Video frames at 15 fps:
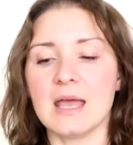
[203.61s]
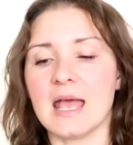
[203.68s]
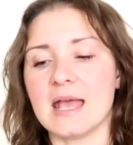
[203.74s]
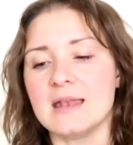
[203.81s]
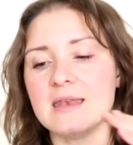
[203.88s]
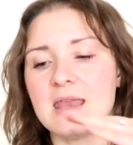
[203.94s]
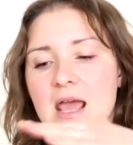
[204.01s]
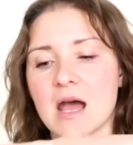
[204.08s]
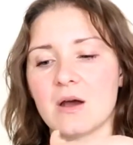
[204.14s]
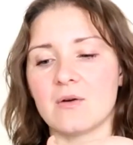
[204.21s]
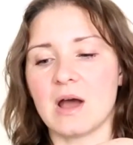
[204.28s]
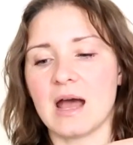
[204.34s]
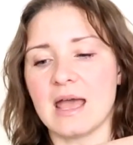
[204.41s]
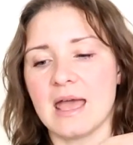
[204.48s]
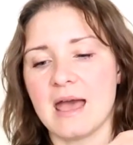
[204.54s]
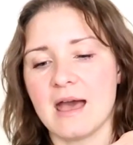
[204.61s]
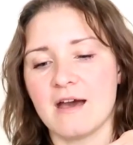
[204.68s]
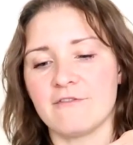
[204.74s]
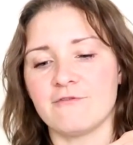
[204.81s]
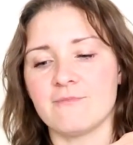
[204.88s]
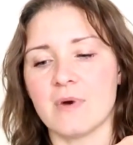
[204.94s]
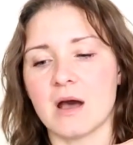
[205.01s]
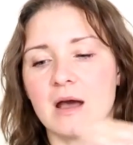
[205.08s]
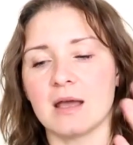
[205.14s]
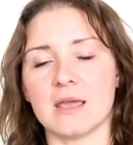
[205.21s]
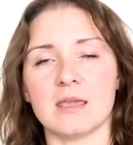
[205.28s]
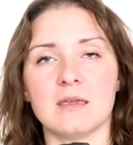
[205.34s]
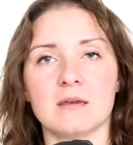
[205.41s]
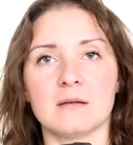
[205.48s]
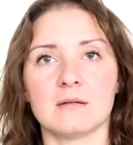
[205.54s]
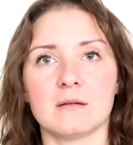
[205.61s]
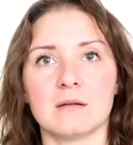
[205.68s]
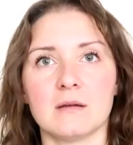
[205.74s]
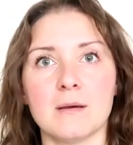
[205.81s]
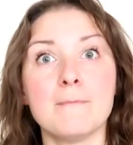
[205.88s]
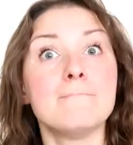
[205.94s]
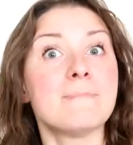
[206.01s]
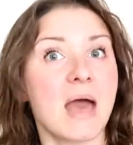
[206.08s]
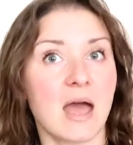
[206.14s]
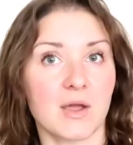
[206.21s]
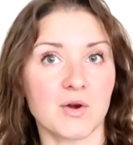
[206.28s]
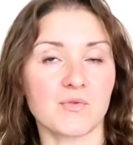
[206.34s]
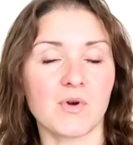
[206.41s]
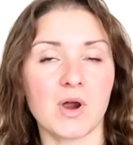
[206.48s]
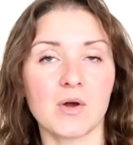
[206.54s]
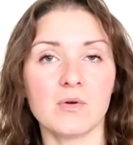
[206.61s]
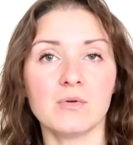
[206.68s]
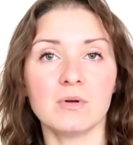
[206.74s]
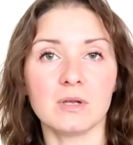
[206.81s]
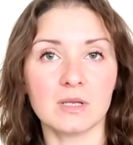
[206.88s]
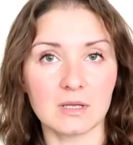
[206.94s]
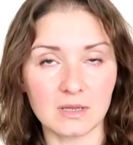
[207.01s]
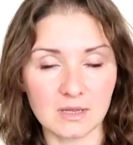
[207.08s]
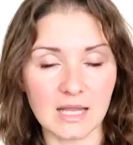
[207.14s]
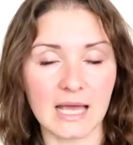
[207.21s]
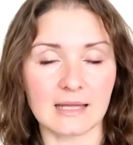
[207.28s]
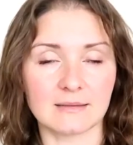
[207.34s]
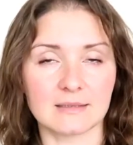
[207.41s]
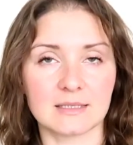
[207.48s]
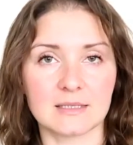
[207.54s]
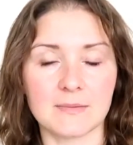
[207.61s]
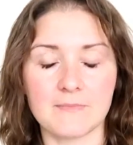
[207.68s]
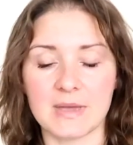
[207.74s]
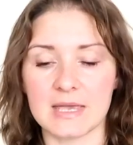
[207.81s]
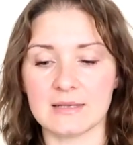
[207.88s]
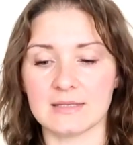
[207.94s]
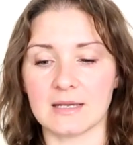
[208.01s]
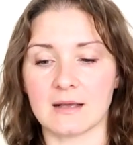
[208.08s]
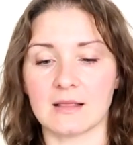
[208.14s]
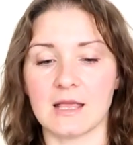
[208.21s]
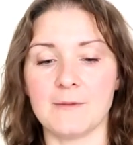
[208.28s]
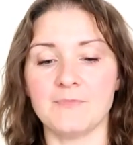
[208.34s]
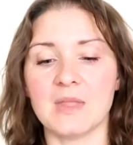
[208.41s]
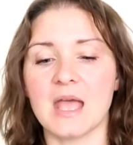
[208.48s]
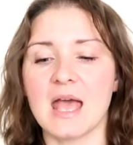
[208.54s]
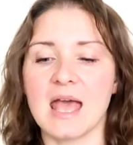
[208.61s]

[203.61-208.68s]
And now I have my macro lens basically,